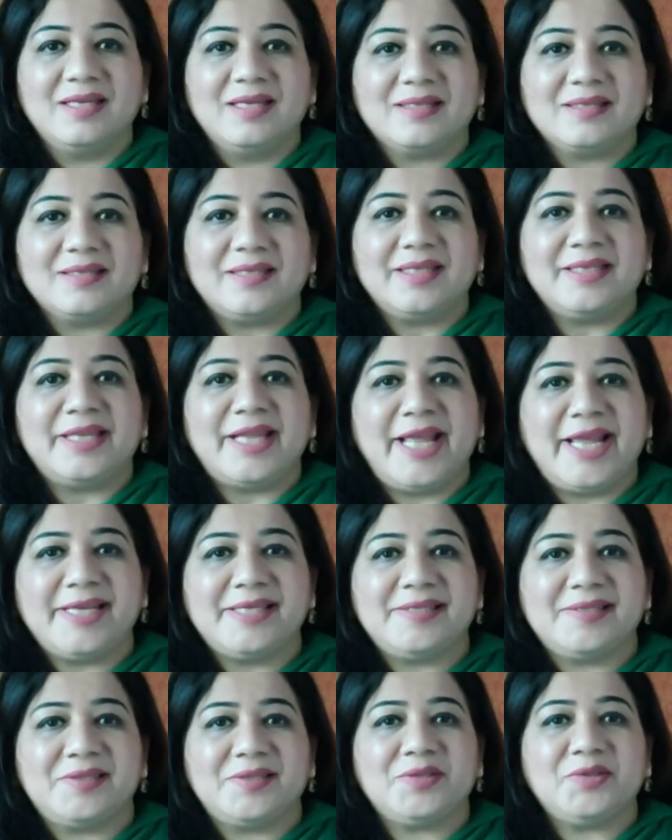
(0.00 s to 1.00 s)
The
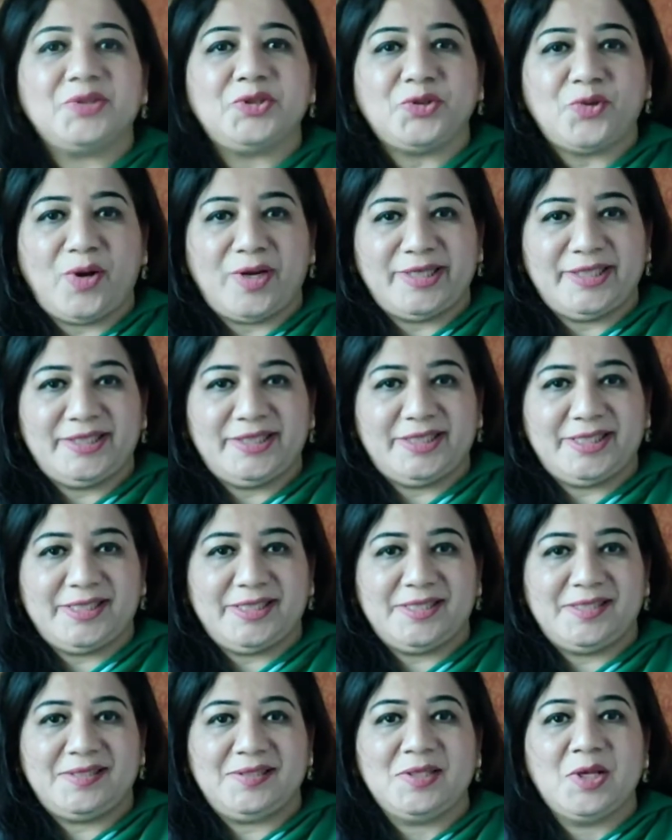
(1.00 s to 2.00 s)
next joint
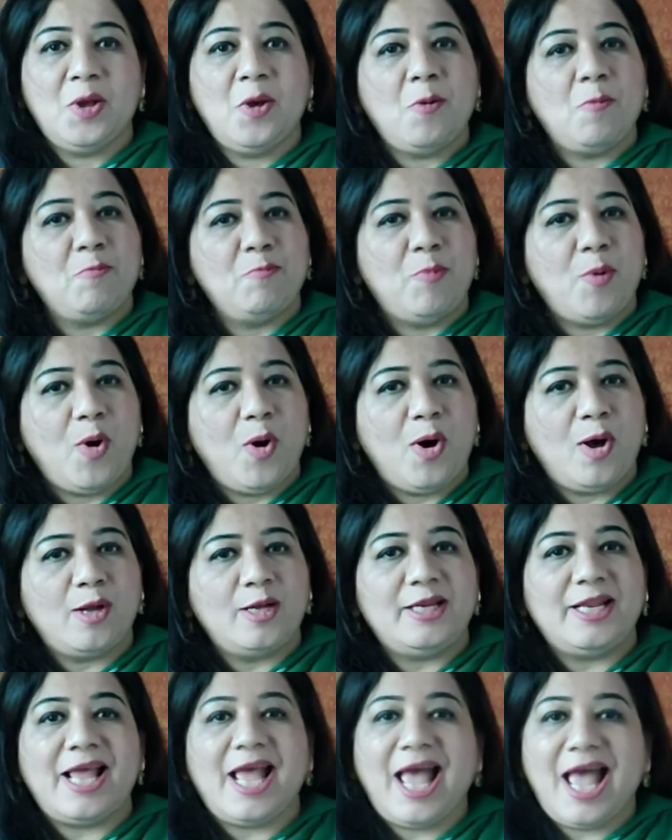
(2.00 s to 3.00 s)
is
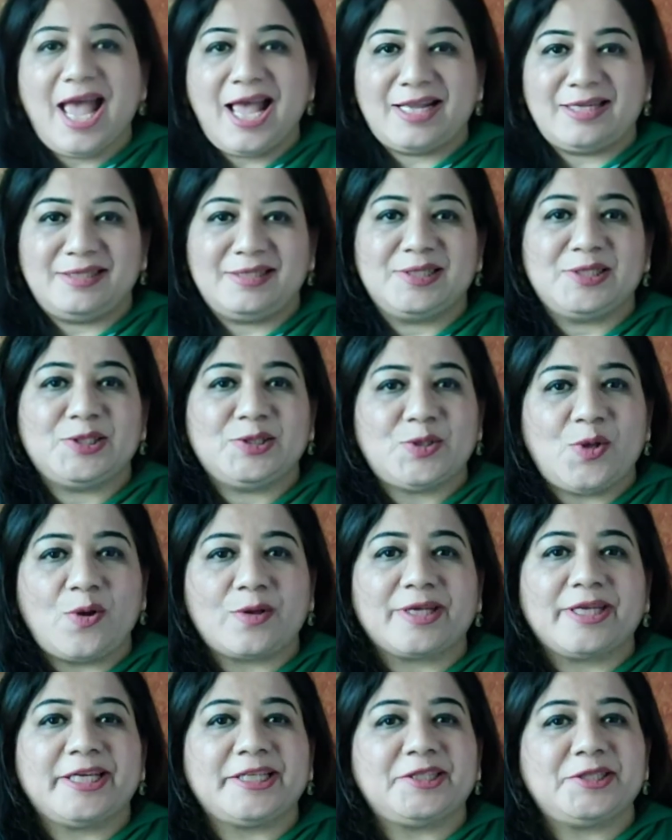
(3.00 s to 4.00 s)
ball and
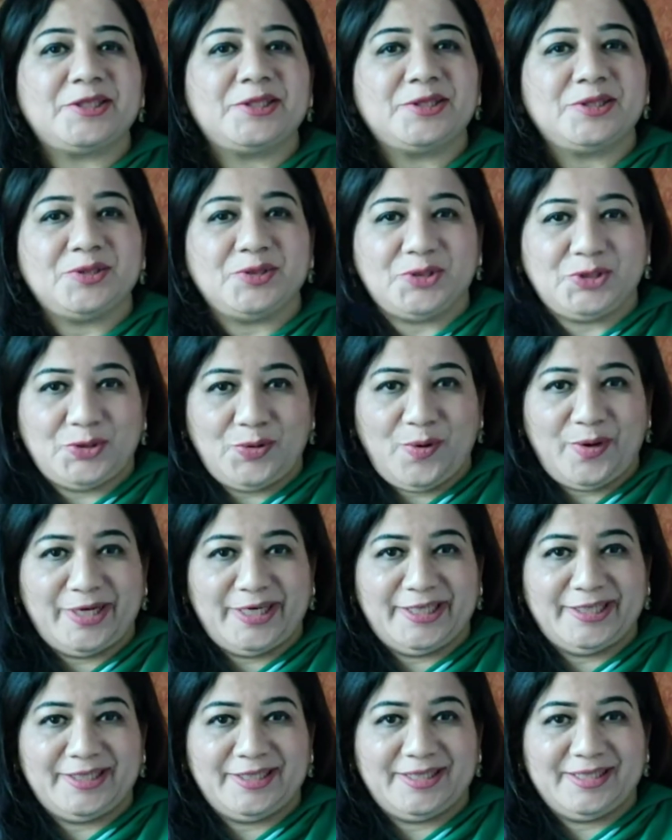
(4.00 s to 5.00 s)
socket
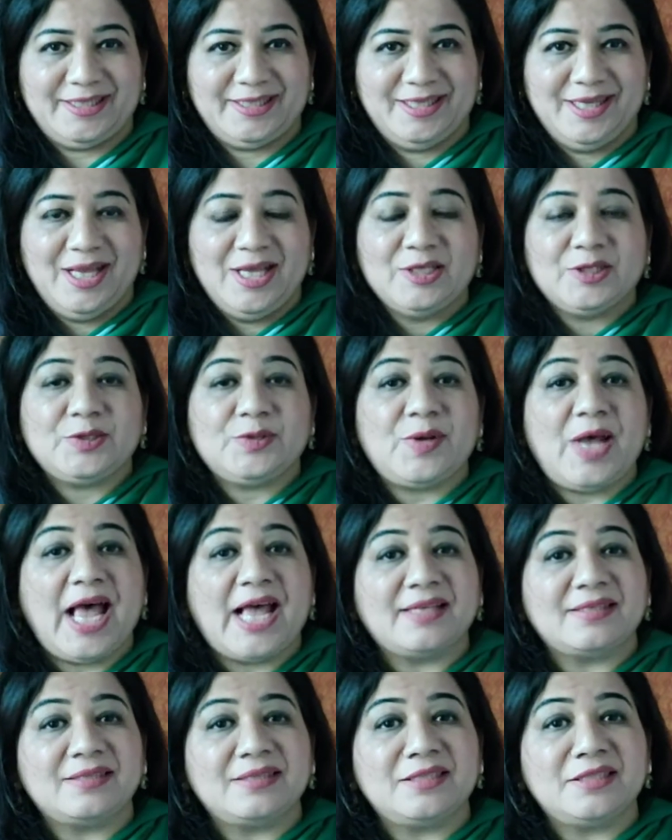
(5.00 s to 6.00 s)
joint. So
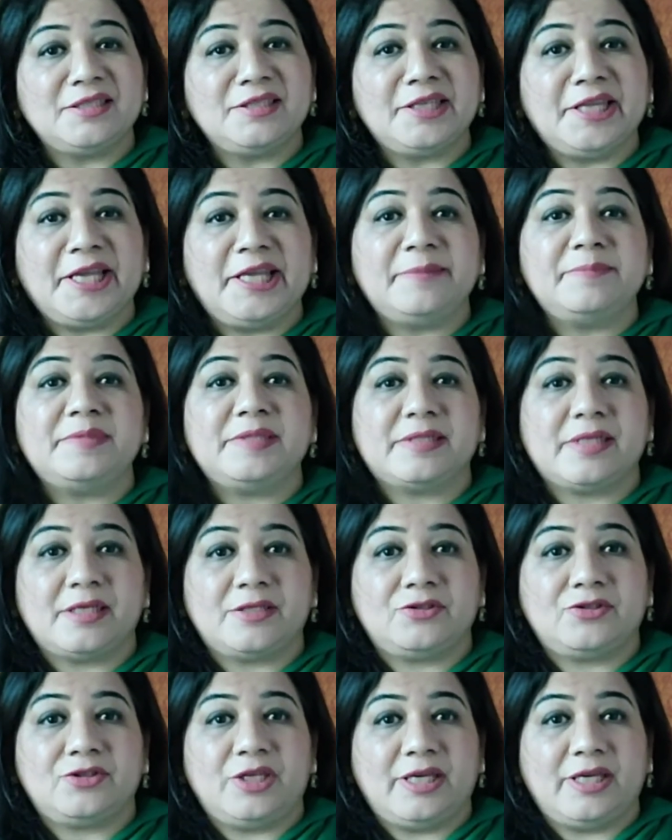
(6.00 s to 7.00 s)
as the name
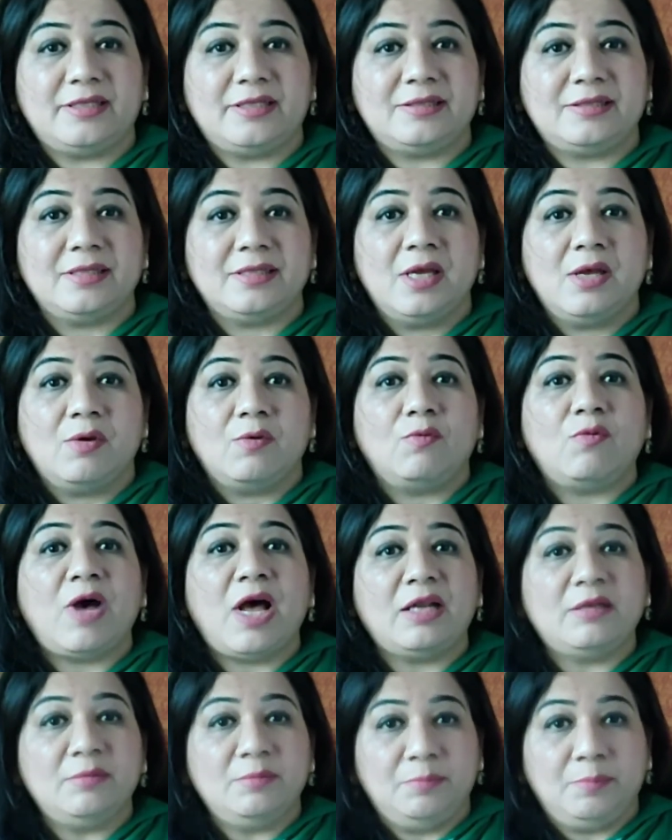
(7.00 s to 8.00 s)
suggests,
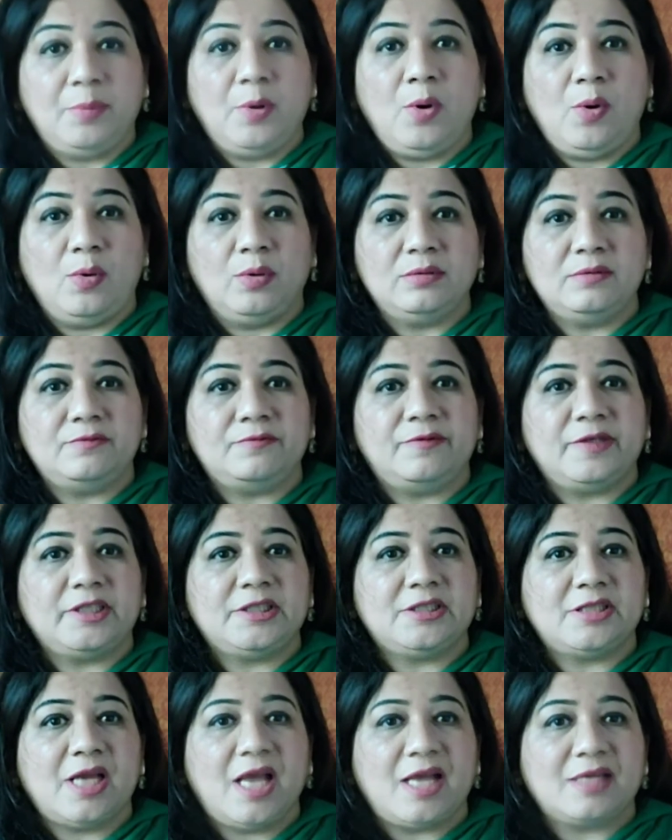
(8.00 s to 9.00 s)
one bone
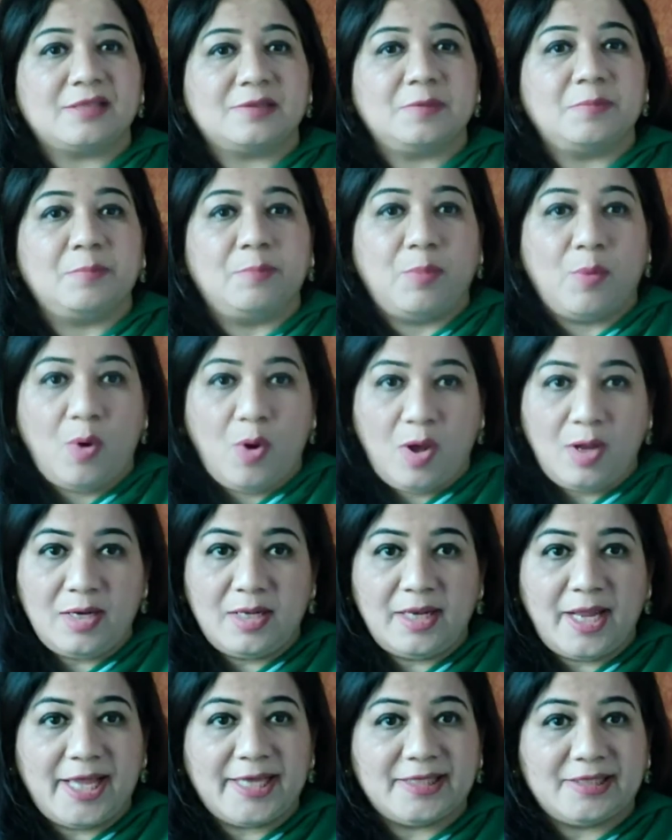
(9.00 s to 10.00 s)
which has a
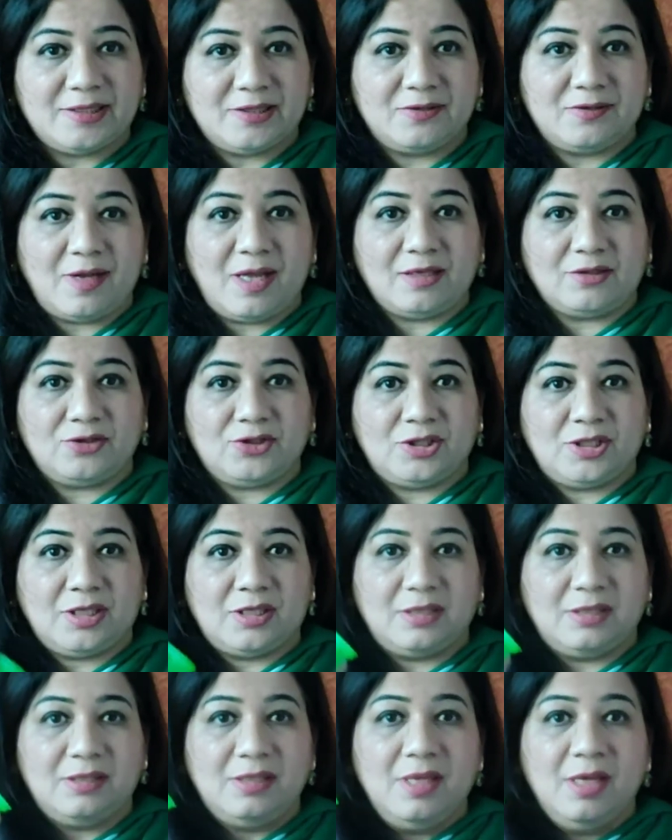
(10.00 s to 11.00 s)
ball-like
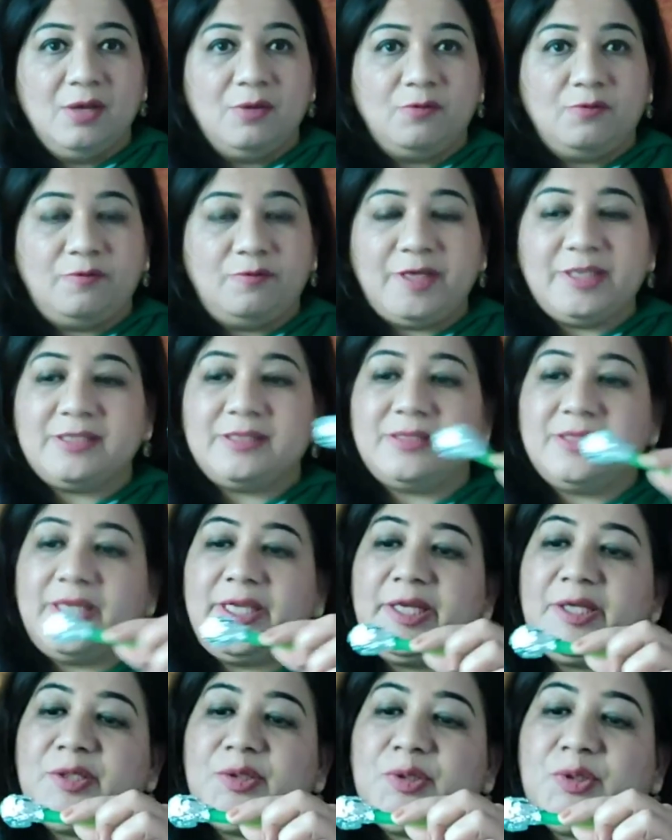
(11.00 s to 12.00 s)
structure fits
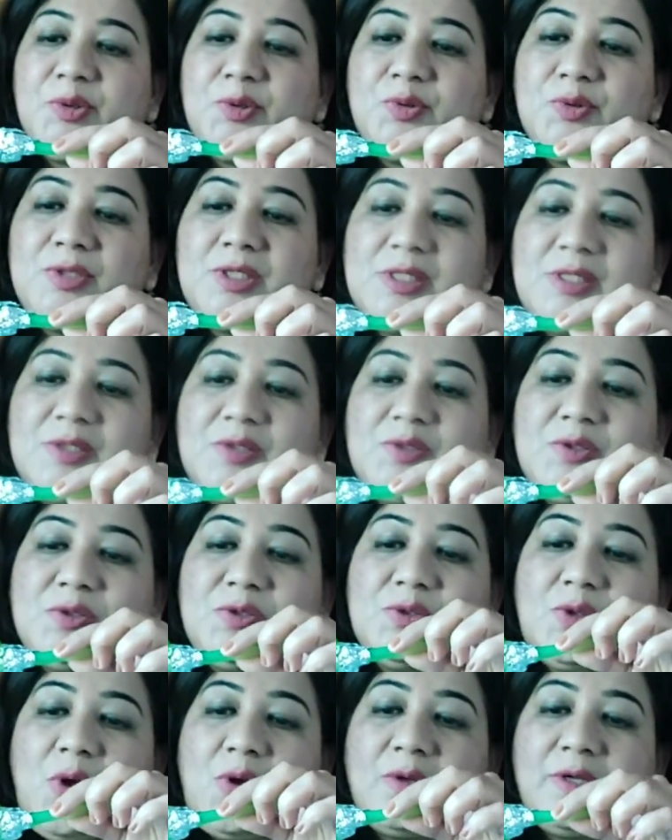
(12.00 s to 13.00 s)
into the
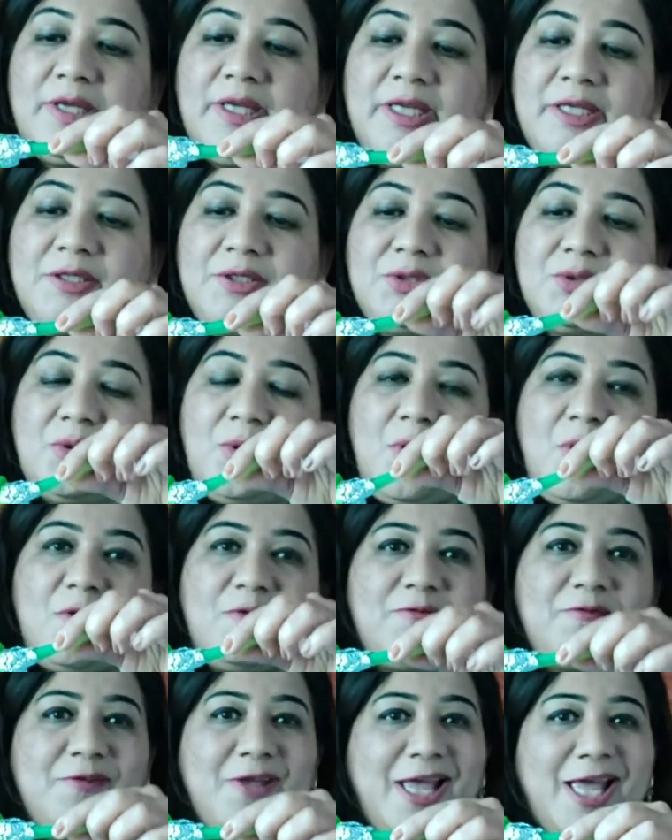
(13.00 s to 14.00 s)
socket
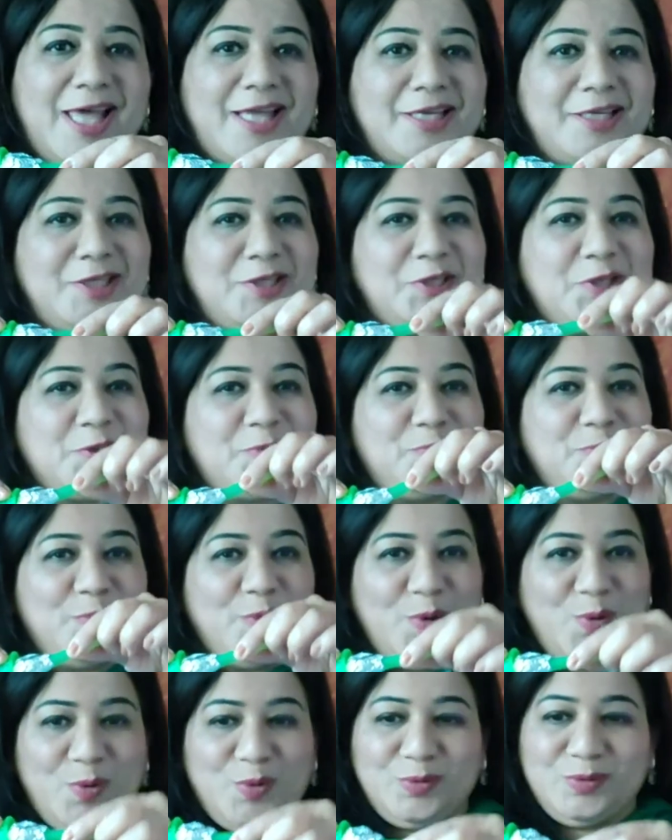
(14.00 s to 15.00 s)
of another
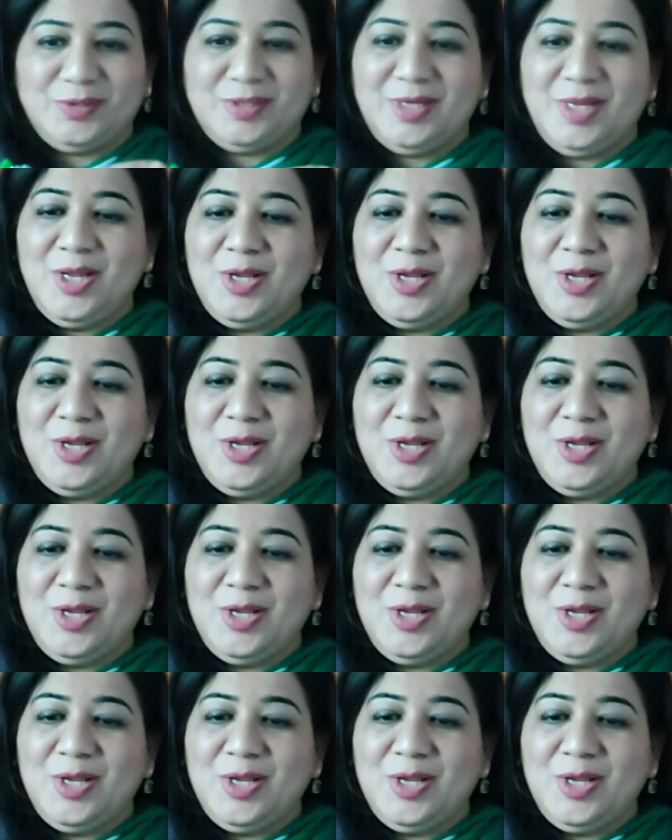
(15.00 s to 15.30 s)
bone